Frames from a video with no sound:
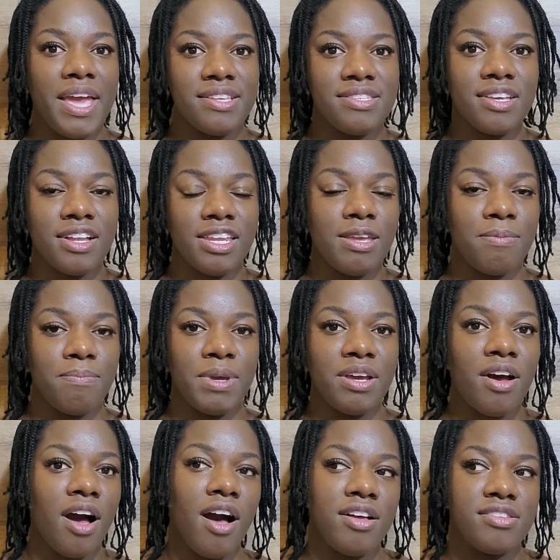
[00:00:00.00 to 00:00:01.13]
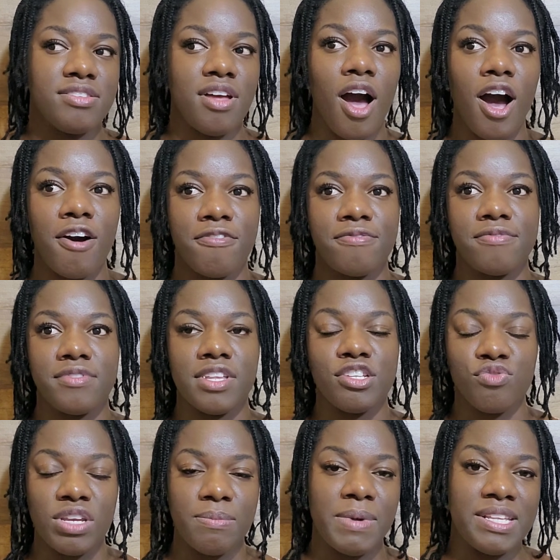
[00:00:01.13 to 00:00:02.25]
basically because of
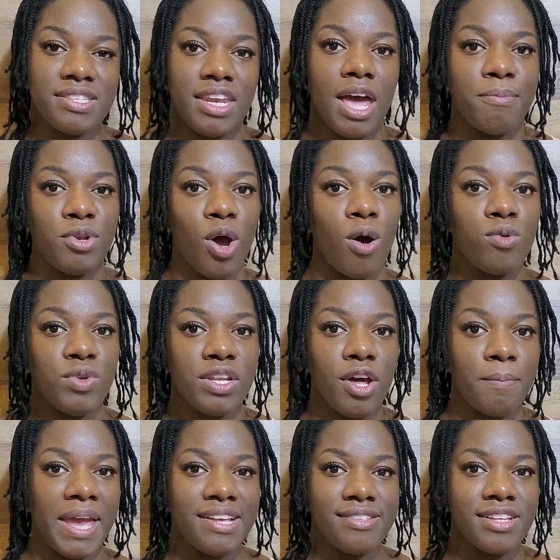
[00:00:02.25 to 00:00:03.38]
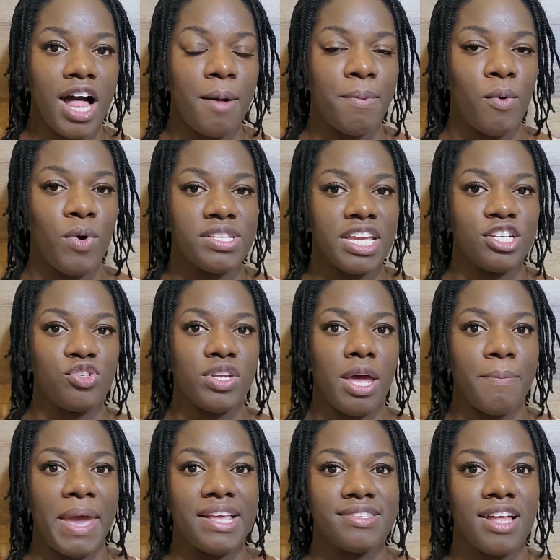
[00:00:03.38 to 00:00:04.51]
the treatments that I'm now doing on my scalp. I want to ensure
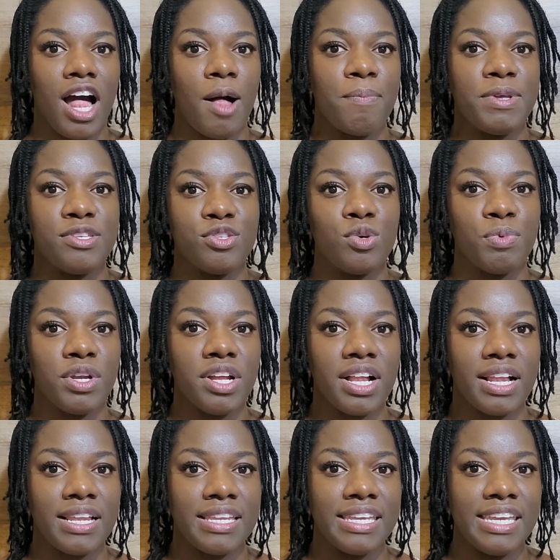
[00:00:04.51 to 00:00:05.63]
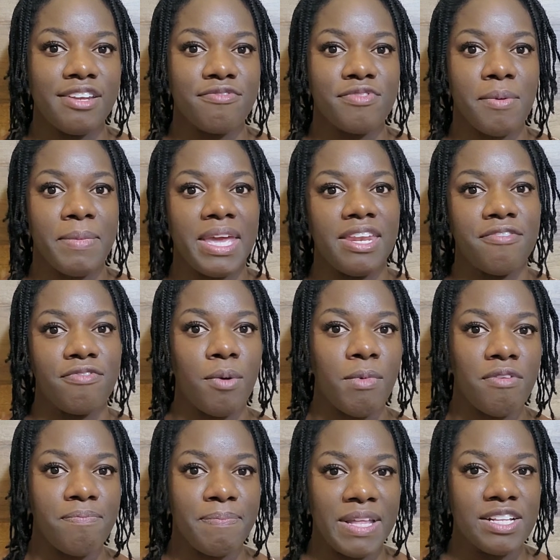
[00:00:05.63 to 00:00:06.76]
that my scalp is super clean from any
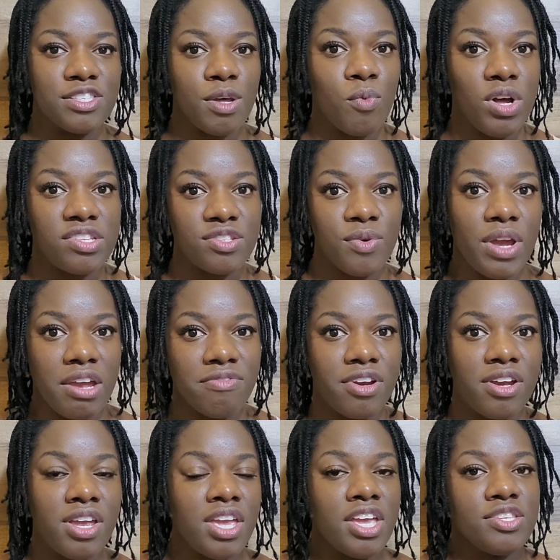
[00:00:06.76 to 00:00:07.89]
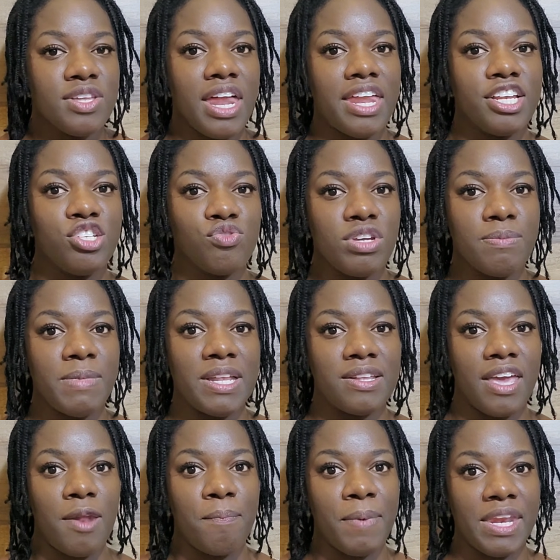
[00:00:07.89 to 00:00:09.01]
form of build-up whatsoever, so that the
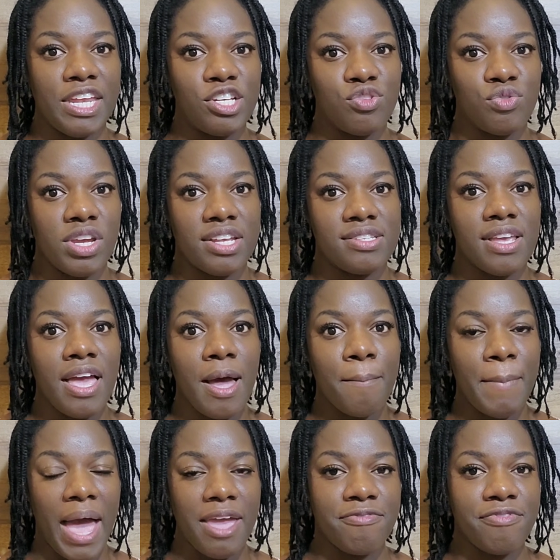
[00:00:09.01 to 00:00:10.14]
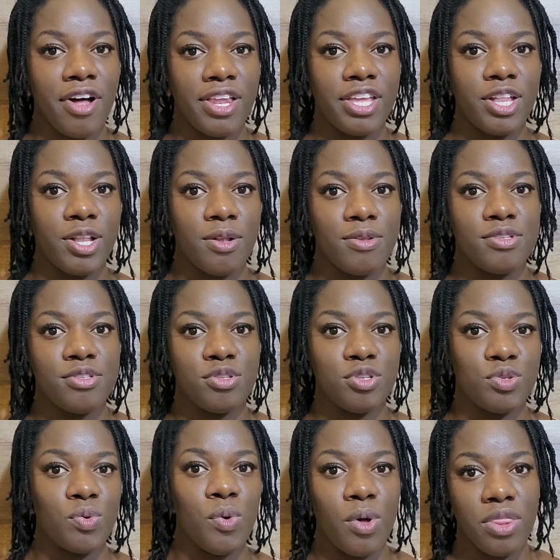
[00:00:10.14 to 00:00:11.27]
treatment can penetrate my follicles
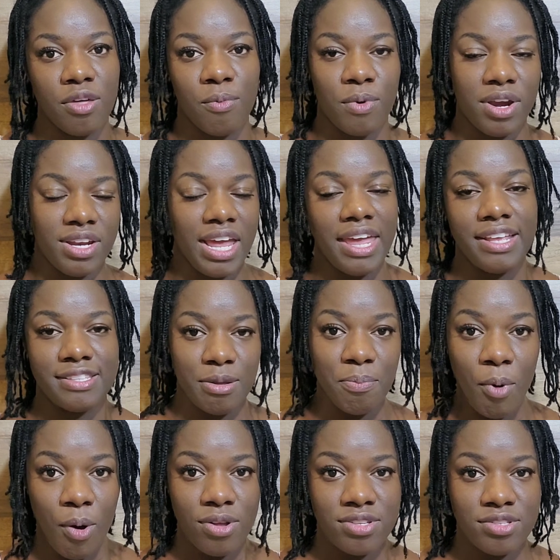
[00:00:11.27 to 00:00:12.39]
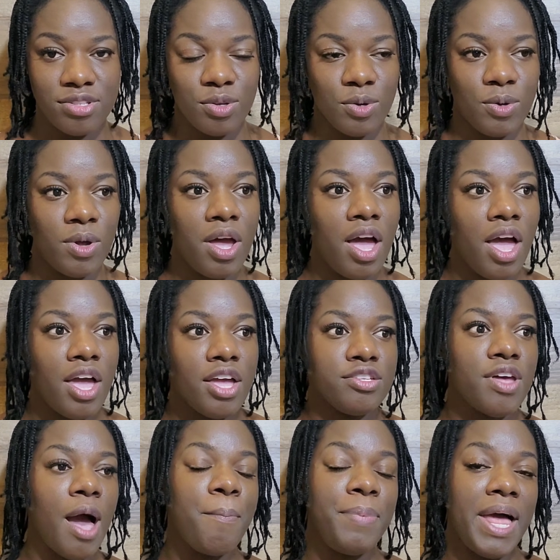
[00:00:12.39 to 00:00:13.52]
to do the work that it's supposed to do.
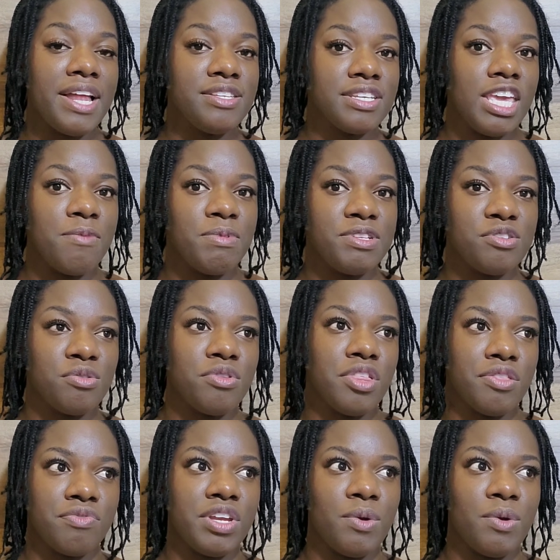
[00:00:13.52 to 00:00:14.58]
So I plan to keep it 2 to